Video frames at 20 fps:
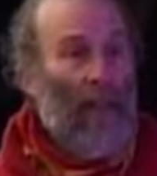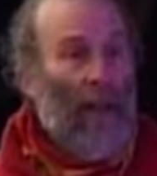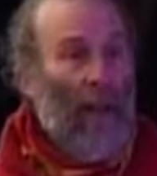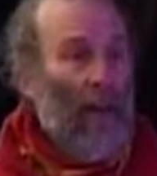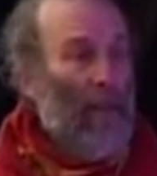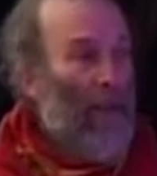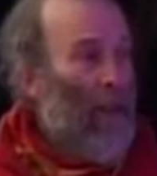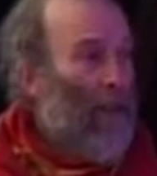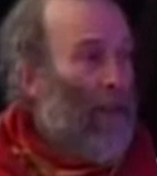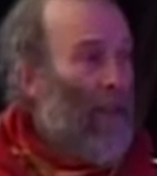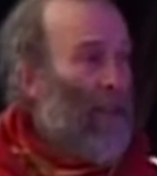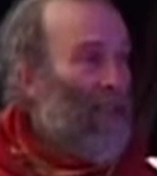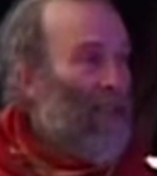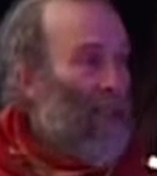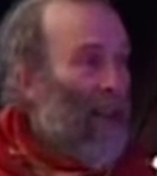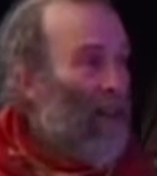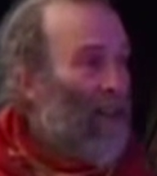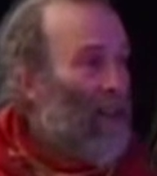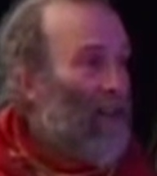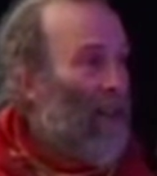and that these
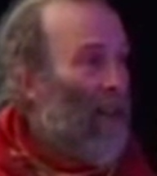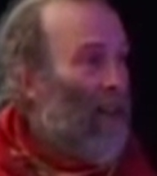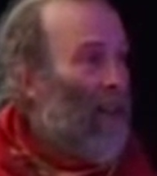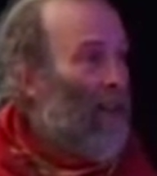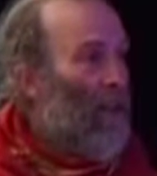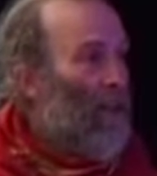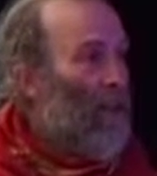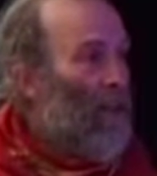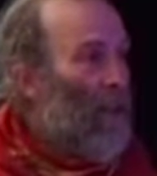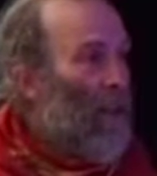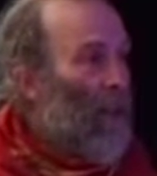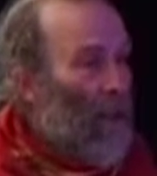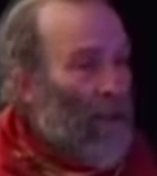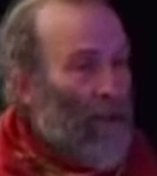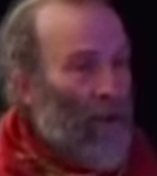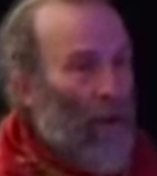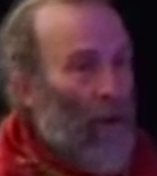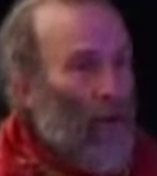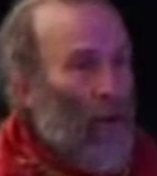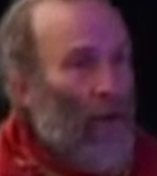exiles
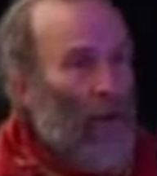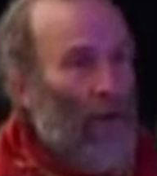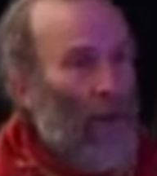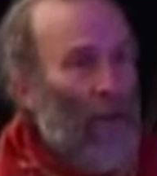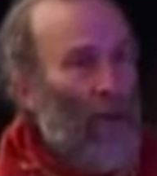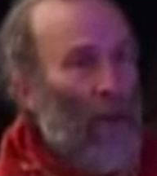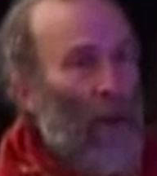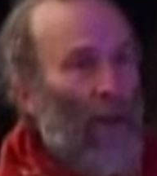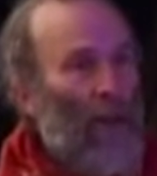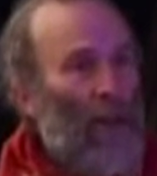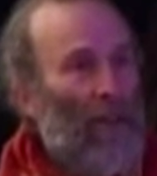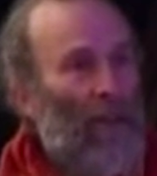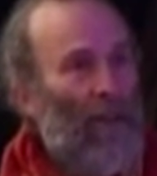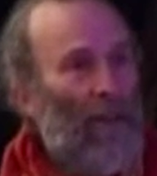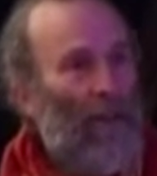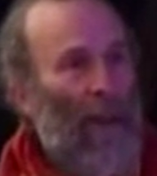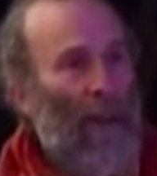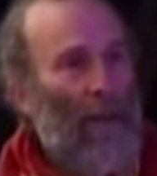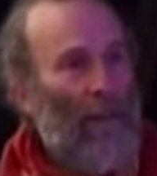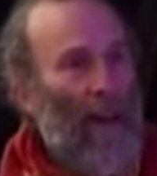taught the knowledge
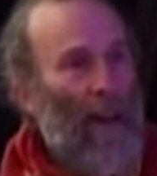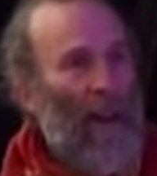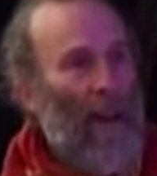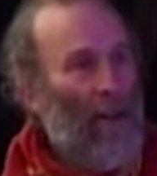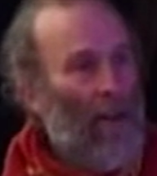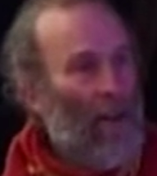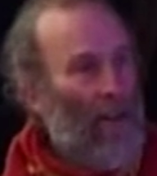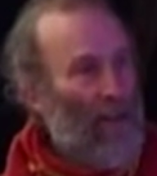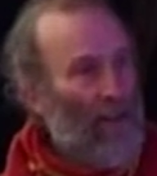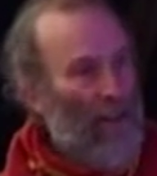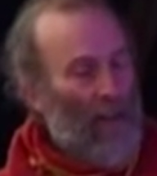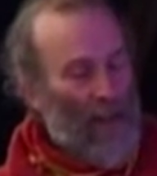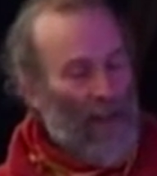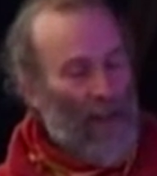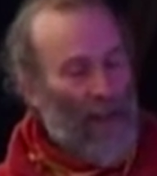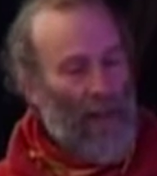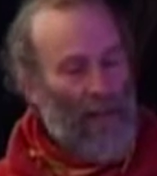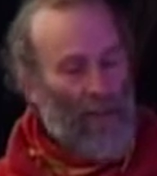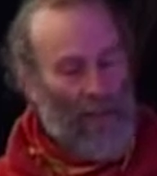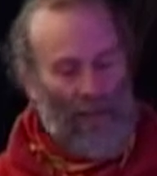of their parents, which
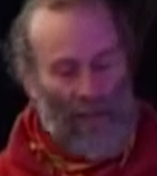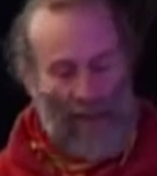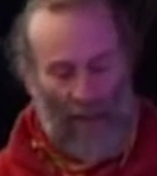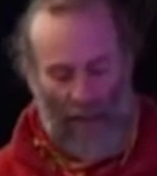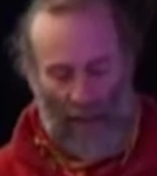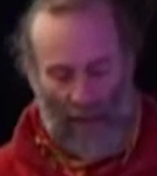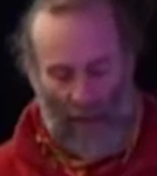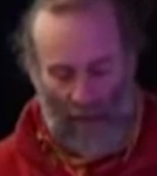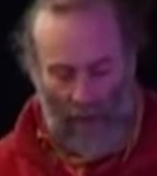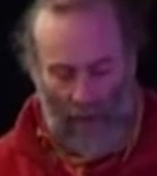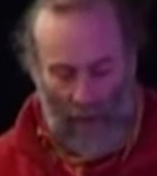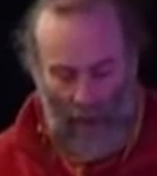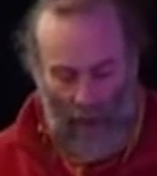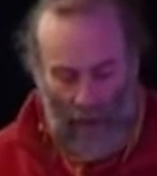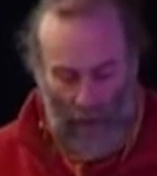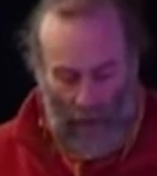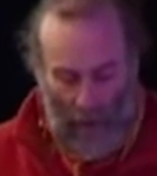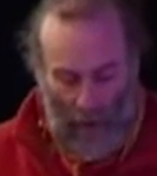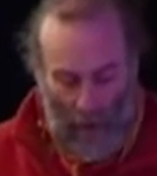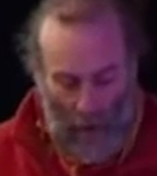they retained,
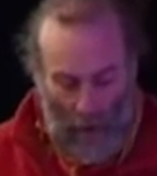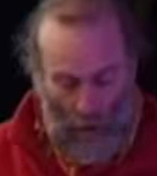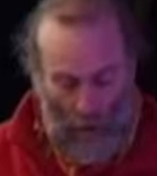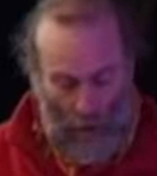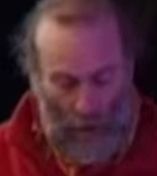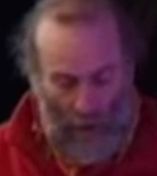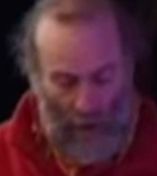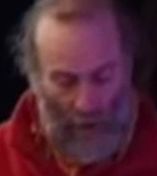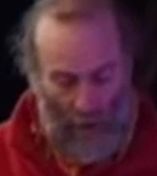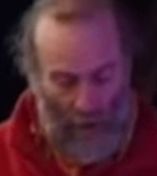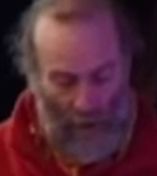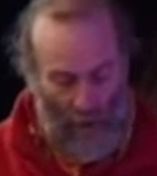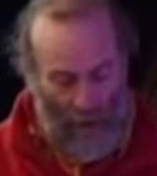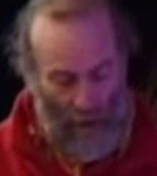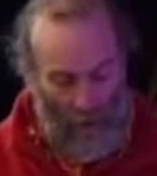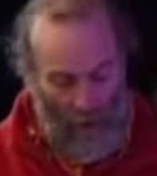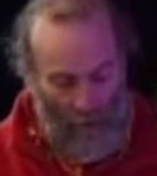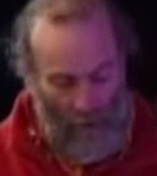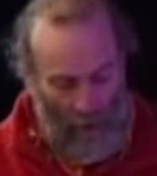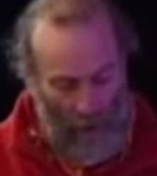to all comers,
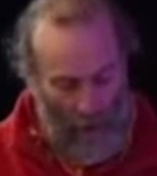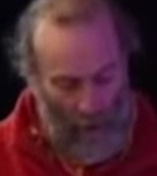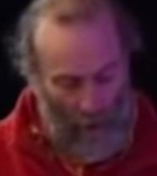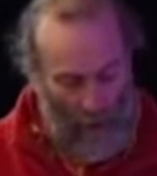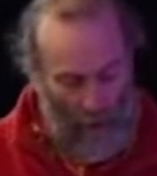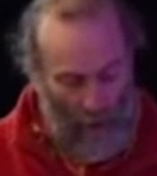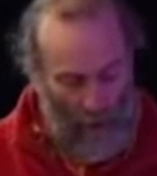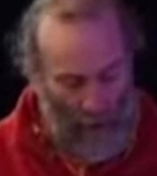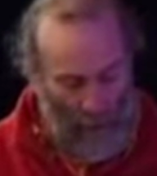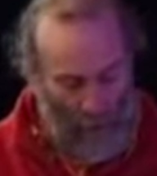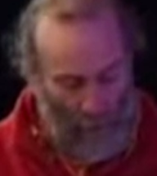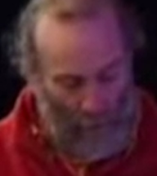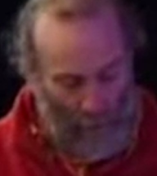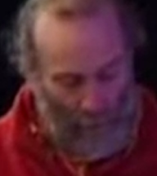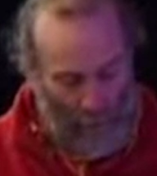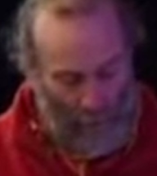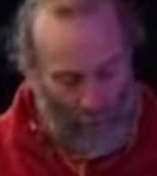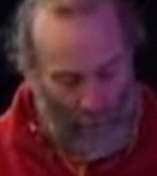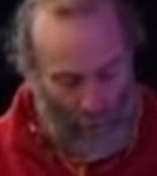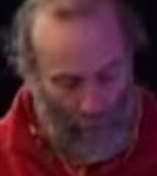whoever they were.
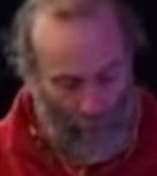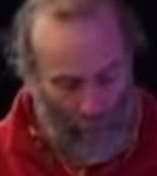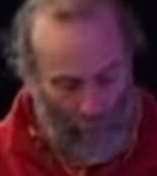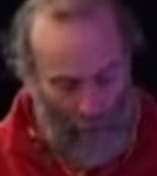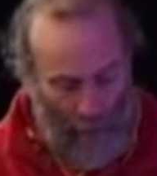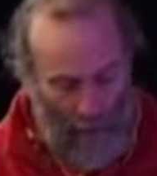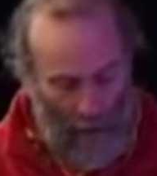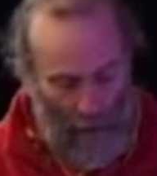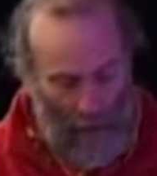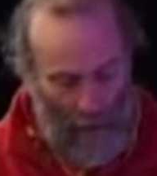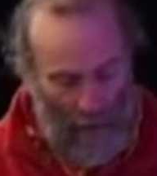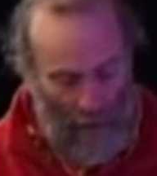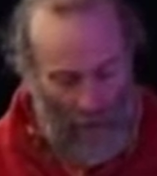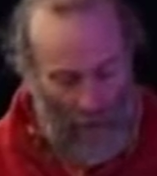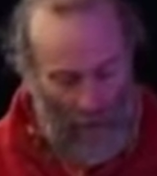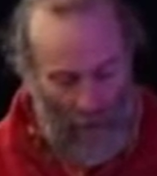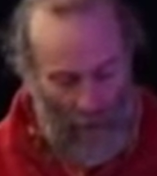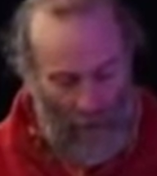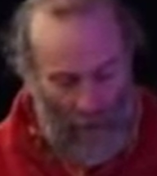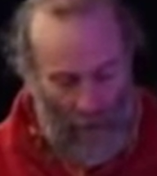And